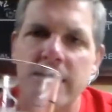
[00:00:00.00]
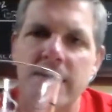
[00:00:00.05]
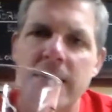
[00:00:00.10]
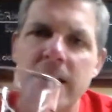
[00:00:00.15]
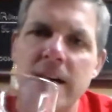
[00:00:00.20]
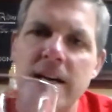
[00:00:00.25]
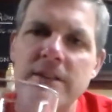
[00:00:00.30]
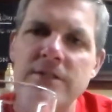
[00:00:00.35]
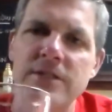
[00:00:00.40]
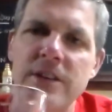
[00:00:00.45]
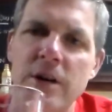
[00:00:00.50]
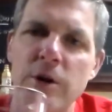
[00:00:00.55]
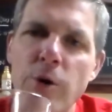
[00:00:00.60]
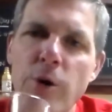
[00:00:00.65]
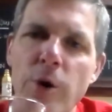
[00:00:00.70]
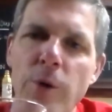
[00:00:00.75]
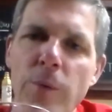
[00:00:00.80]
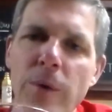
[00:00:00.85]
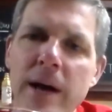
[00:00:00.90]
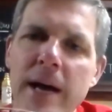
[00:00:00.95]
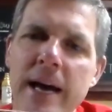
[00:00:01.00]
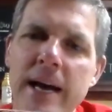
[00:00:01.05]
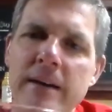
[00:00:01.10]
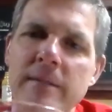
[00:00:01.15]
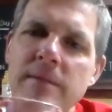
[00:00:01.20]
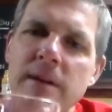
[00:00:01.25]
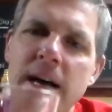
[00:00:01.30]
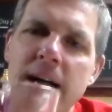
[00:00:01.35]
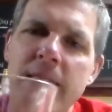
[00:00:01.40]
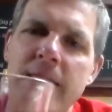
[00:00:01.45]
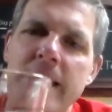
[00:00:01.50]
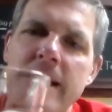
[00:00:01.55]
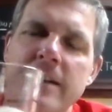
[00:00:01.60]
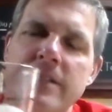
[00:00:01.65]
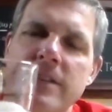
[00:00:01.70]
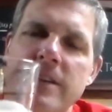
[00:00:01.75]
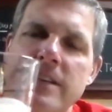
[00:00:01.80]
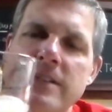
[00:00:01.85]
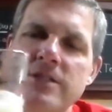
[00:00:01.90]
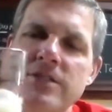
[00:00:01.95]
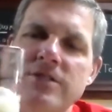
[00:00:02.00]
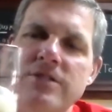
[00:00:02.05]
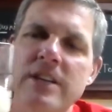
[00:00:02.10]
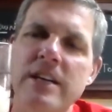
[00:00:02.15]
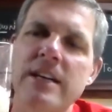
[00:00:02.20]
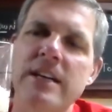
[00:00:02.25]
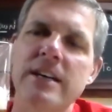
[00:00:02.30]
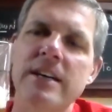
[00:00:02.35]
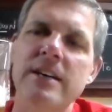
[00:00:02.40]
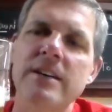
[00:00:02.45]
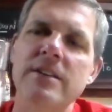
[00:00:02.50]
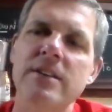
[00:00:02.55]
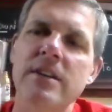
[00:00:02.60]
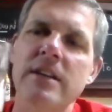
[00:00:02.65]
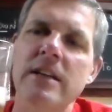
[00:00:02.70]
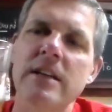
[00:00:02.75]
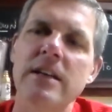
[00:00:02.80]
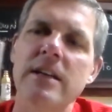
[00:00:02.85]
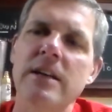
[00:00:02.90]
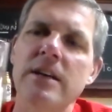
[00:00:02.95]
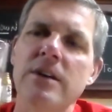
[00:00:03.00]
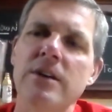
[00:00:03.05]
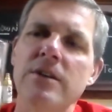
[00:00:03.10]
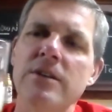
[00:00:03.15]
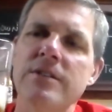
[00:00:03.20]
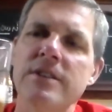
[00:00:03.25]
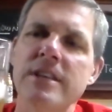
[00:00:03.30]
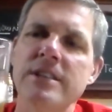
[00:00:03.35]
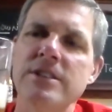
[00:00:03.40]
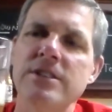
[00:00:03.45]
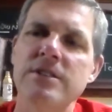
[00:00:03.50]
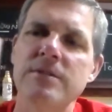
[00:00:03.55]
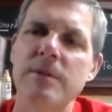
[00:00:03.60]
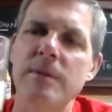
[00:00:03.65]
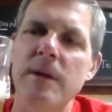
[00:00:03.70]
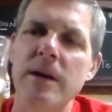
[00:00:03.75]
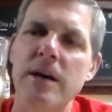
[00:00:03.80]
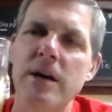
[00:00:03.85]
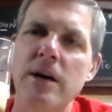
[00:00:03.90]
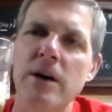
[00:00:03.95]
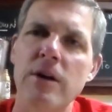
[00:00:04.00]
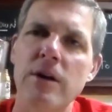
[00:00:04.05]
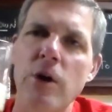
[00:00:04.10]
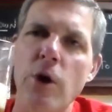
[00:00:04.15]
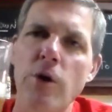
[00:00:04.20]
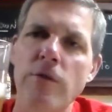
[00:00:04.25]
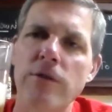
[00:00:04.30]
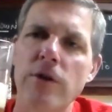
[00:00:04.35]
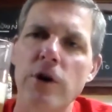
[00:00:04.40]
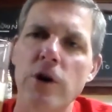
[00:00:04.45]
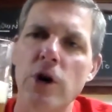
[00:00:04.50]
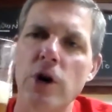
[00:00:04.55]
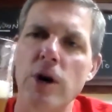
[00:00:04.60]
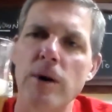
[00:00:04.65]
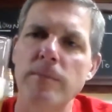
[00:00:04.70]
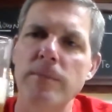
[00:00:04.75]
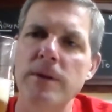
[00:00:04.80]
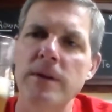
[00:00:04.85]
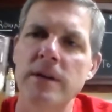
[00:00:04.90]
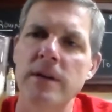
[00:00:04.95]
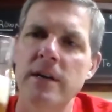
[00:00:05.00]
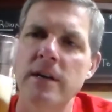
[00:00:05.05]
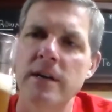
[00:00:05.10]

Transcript: It's not going away. I think it's just a little touch over carbed,